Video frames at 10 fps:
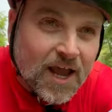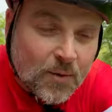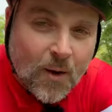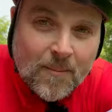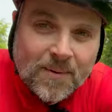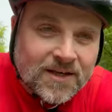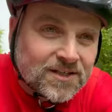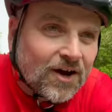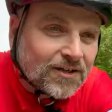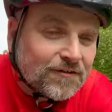it won't be as
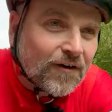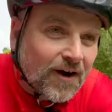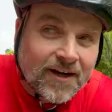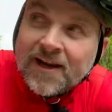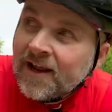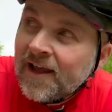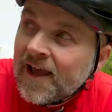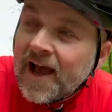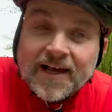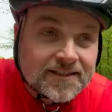hard to find
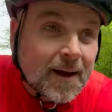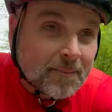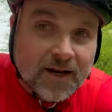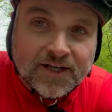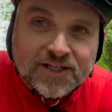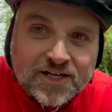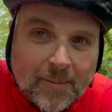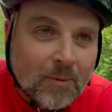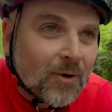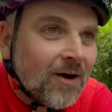as that bloody
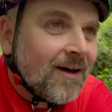chapel.